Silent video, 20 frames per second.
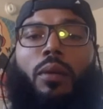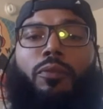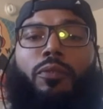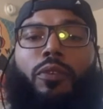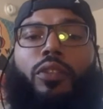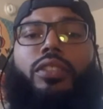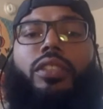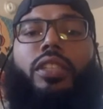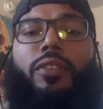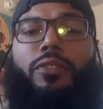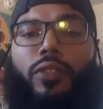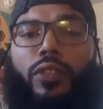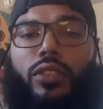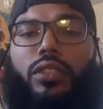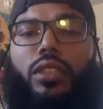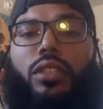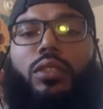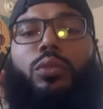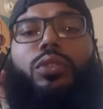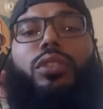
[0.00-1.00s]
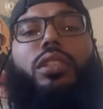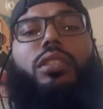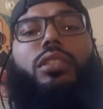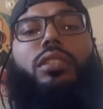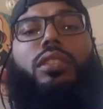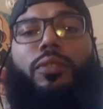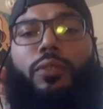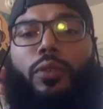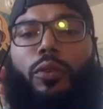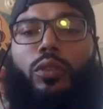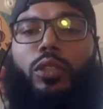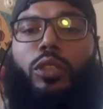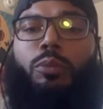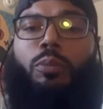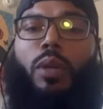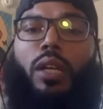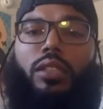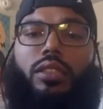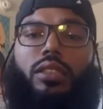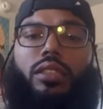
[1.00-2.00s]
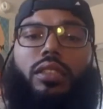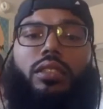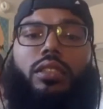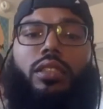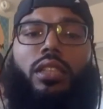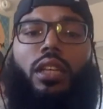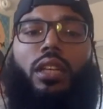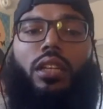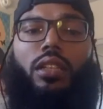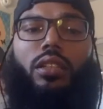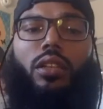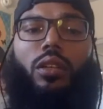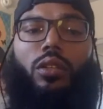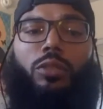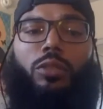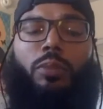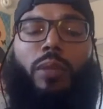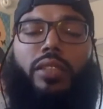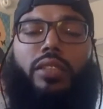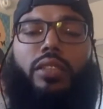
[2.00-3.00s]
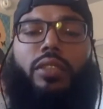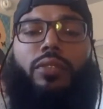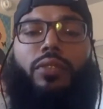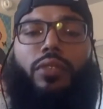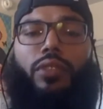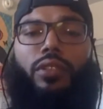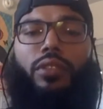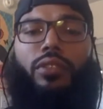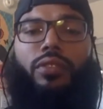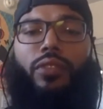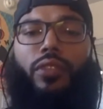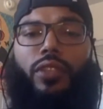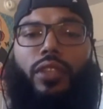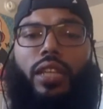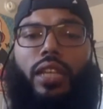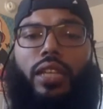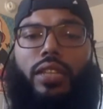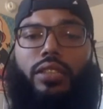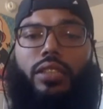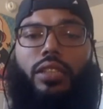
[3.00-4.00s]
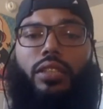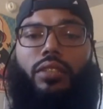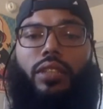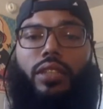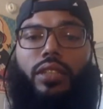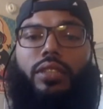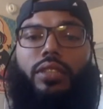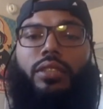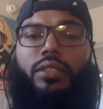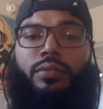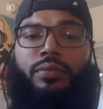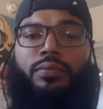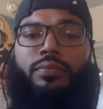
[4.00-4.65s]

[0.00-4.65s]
for different solutions, different responses, especially for the next generation.